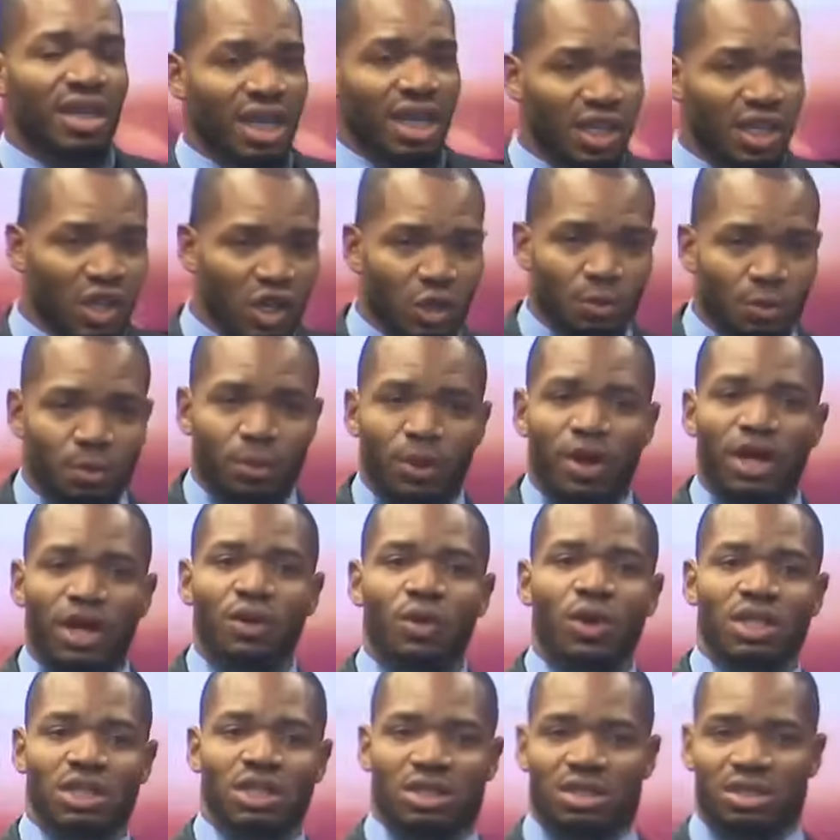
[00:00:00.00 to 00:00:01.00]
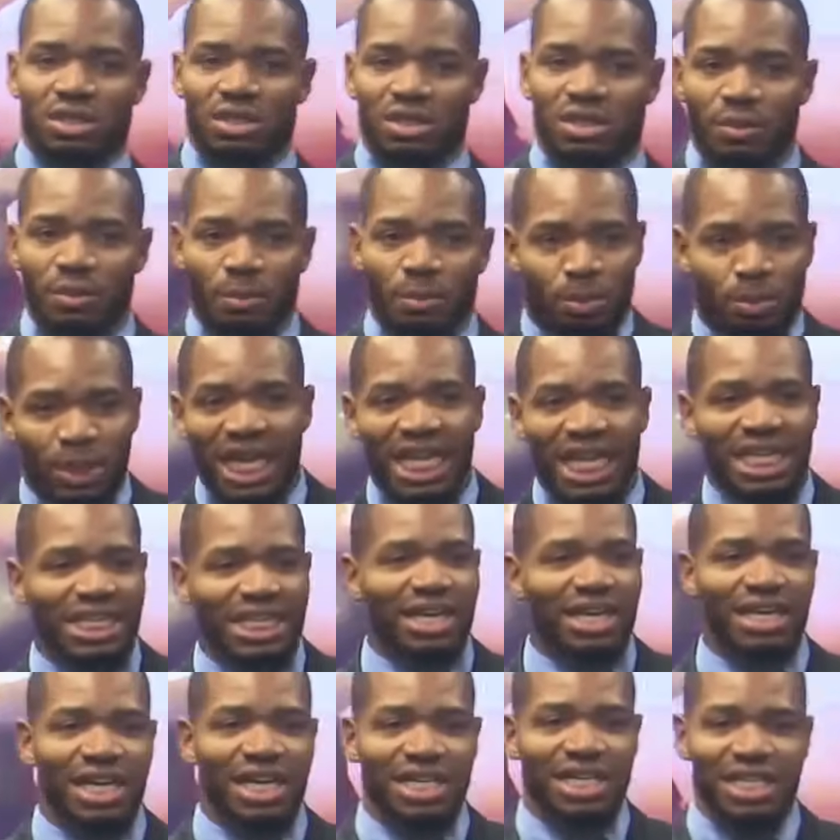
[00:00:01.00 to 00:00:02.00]
A young boy was playing
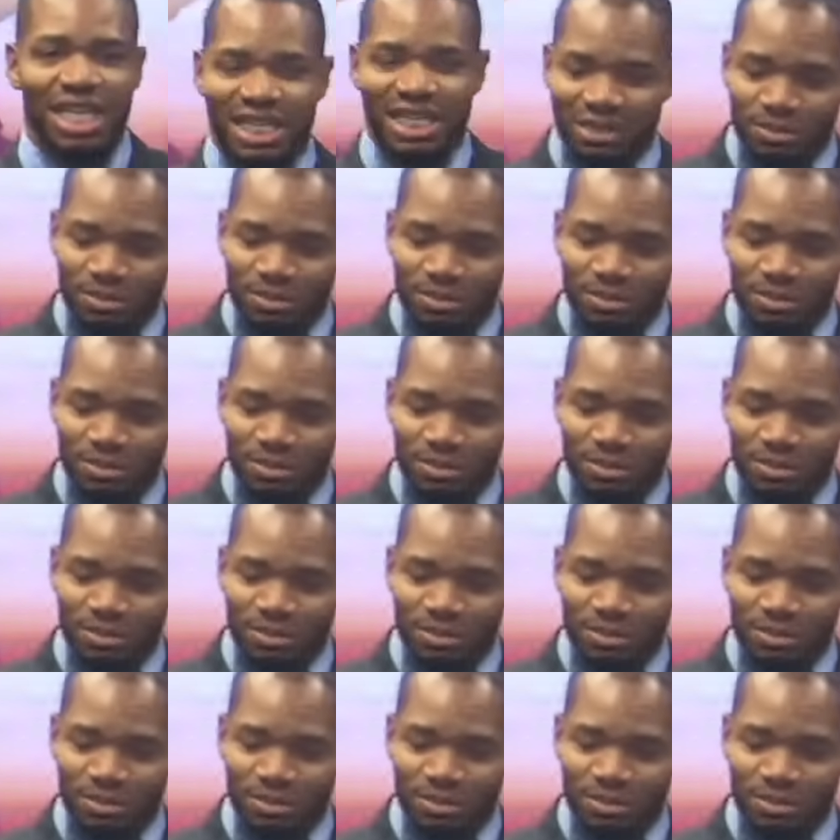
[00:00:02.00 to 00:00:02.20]
around,